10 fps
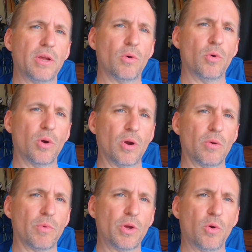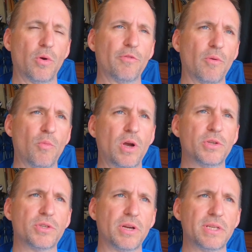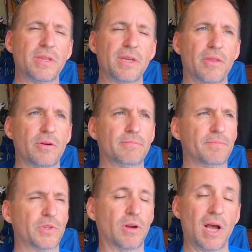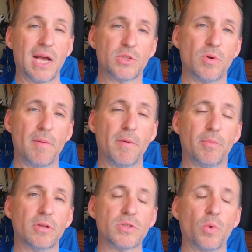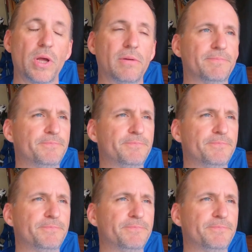or record from one straight to the other. They're hot swappable as well.